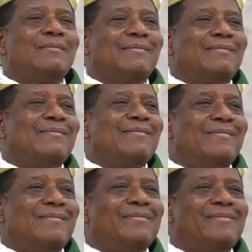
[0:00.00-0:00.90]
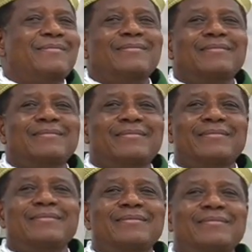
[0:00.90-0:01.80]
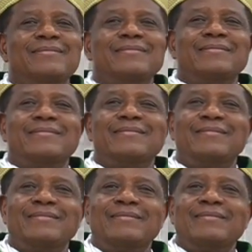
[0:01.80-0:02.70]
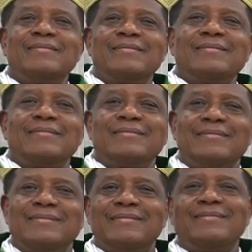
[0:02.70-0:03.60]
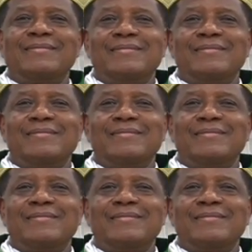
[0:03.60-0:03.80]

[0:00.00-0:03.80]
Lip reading: Nothing is said.